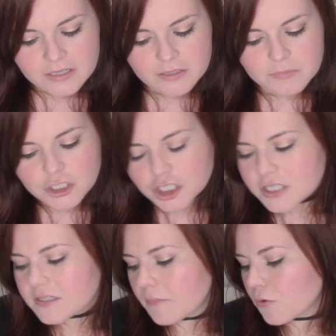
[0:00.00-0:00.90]
The Magician
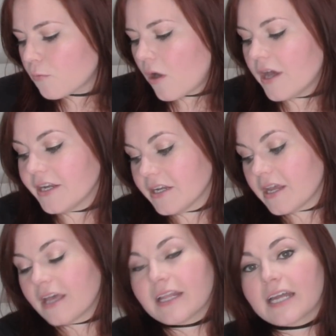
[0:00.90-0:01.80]
is number 1,
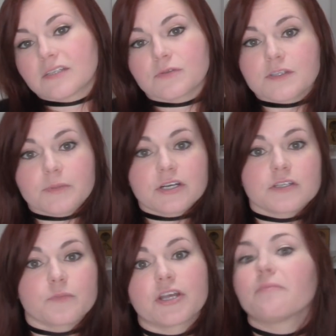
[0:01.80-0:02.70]
and that is what Spirit is
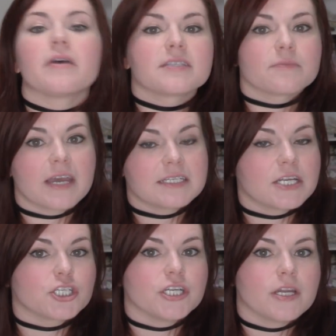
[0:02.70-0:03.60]
bringing to my
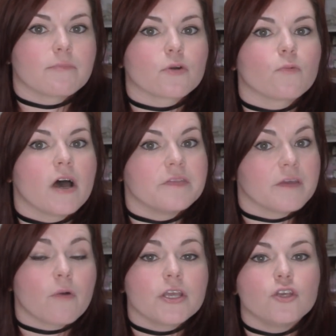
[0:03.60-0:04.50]
attention. Number 1, they
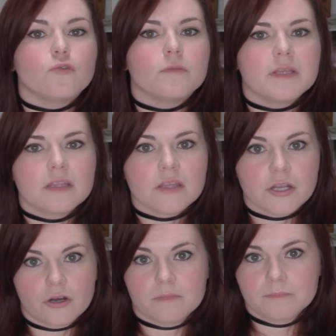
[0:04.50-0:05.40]
want you to be the
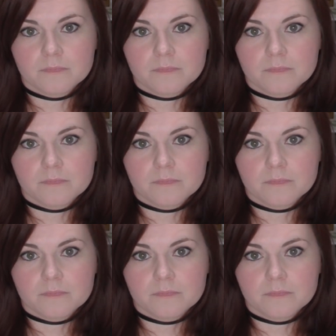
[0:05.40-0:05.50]
leader.